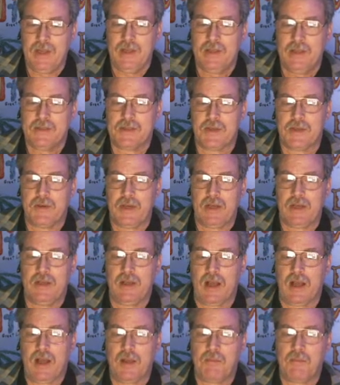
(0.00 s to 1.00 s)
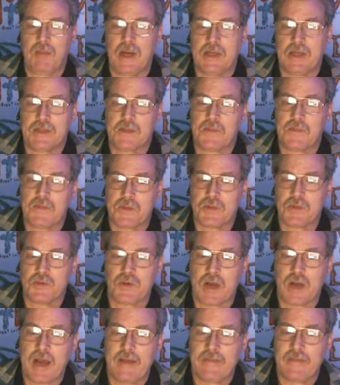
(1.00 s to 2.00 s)
So Elon Musk was
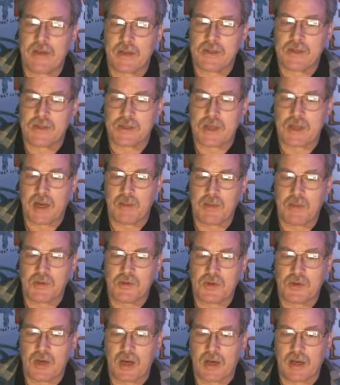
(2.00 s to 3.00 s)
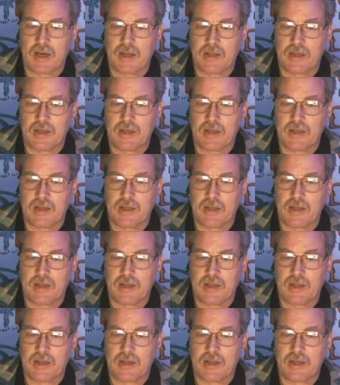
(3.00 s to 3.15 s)
driving the Cybertruck,